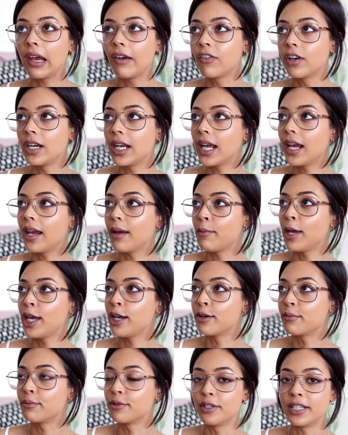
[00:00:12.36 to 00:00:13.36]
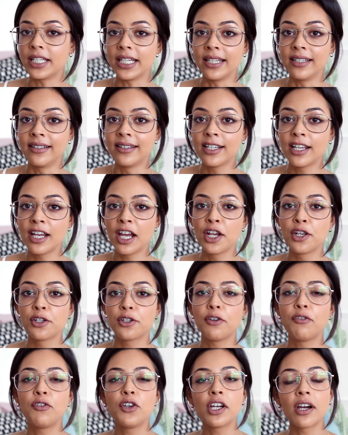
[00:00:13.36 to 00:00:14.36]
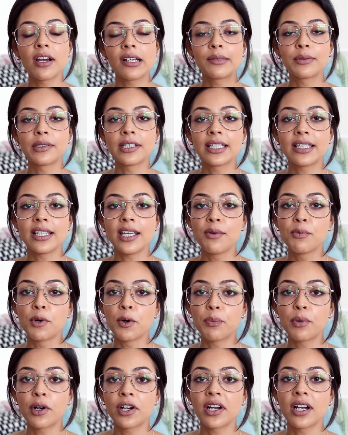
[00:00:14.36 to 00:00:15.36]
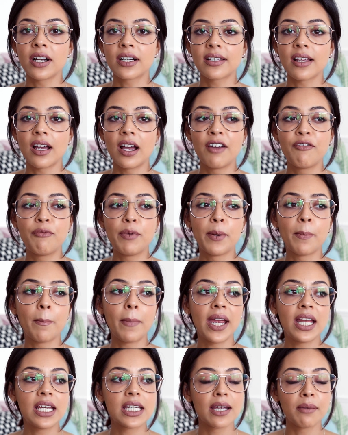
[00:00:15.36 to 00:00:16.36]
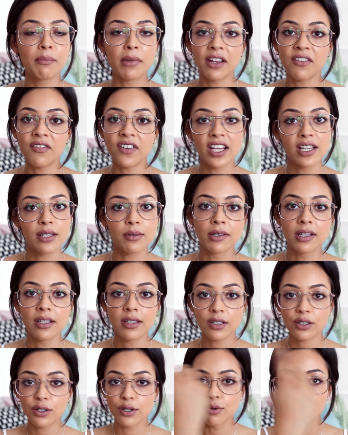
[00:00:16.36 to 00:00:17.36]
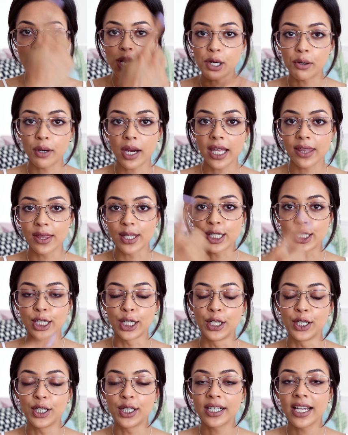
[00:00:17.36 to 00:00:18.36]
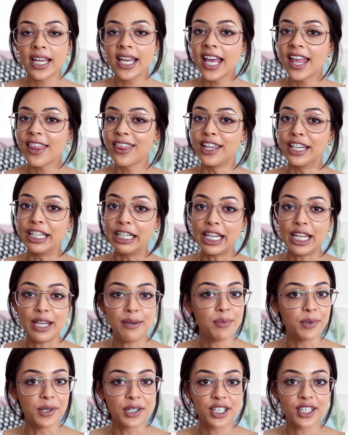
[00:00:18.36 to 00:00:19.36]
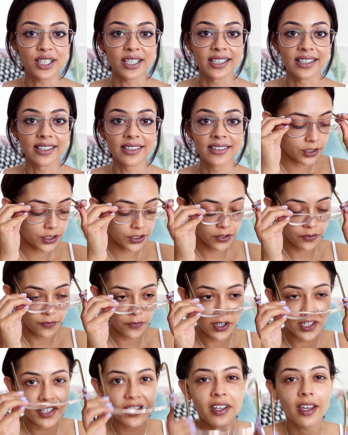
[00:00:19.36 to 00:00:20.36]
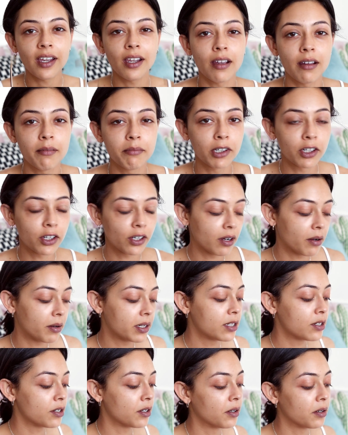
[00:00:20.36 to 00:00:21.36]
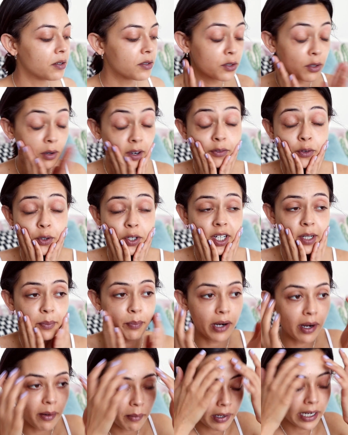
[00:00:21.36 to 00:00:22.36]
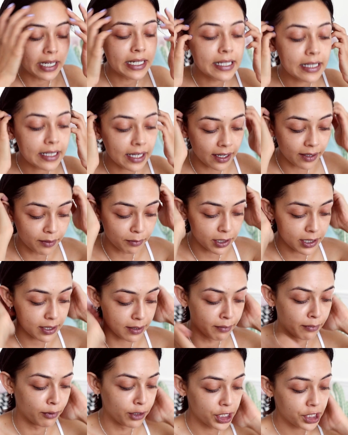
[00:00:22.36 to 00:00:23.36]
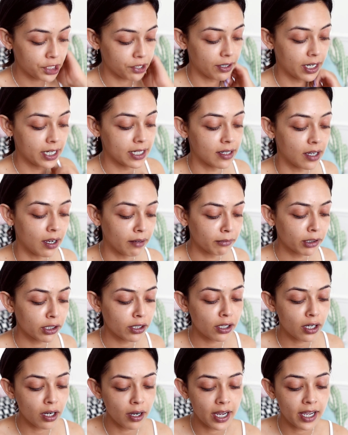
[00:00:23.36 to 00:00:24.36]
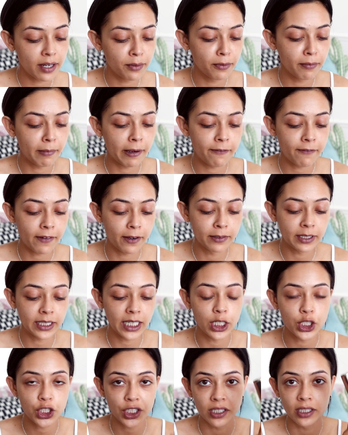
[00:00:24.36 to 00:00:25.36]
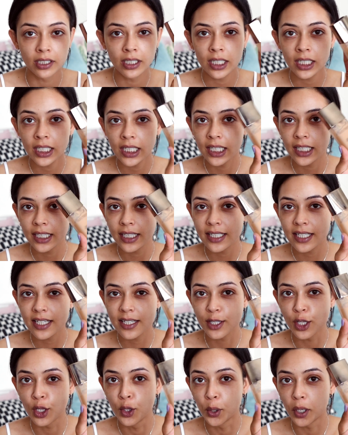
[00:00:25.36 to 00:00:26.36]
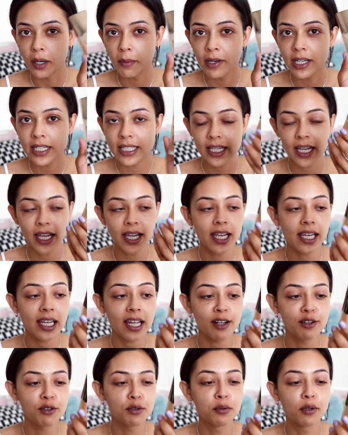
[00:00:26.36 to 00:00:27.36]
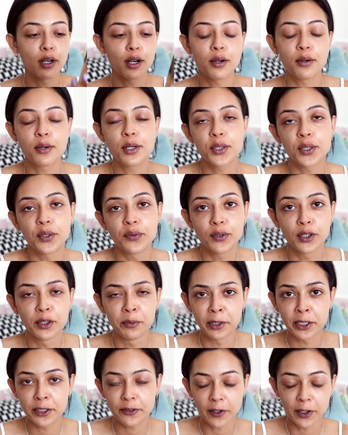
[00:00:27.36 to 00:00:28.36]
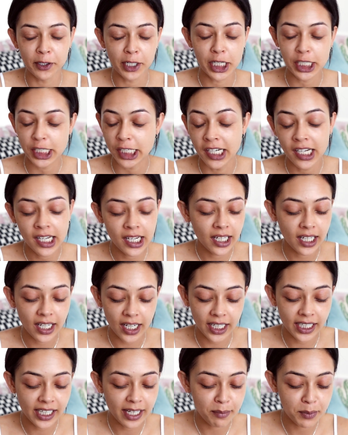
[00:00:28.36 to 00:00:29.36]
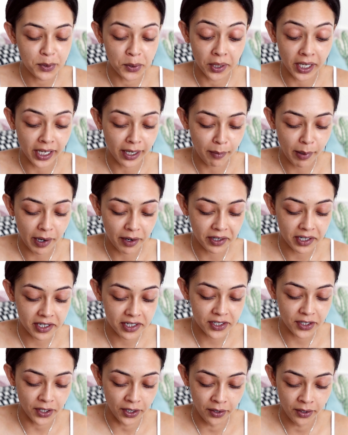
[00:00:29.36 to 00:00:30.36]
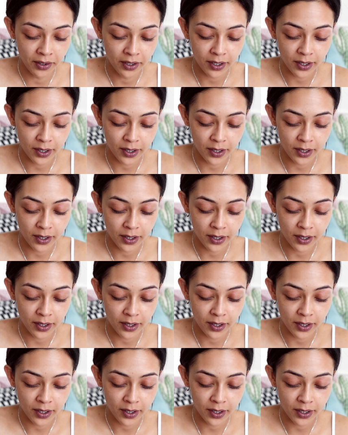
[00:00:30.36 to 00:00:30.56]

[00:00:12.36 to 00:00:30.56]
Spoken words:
everyday makeup routine. So if you guys want to see what products I've been painting my face with to recreate this look, then keep watching. So the first thing I'm going to go and do, so I've already prepped my skin with some moisturiser. I'm going to go ahead with my foundation. This is the Laura Mercier Candle Glow Soft Luminous Foundation. I keep talking about it, so